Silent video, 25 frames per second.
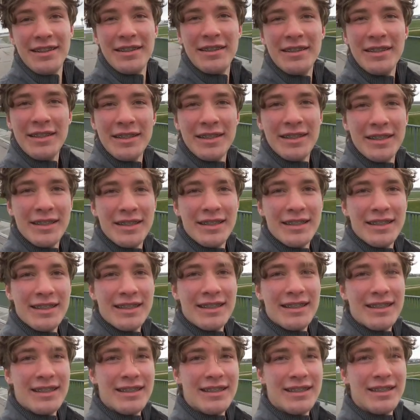
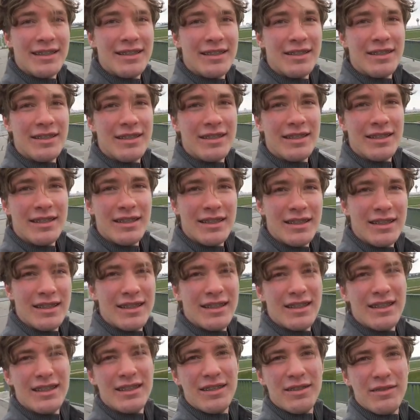
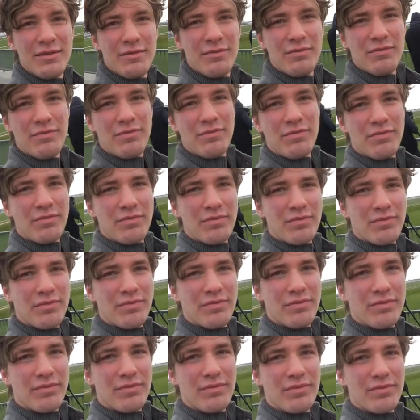
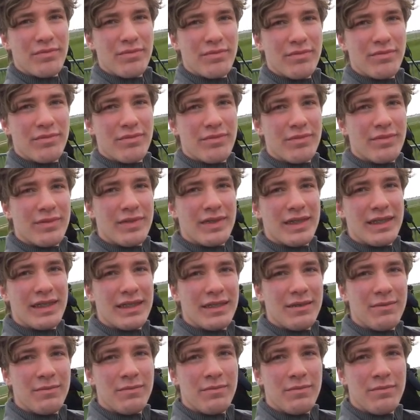Nobody speaks.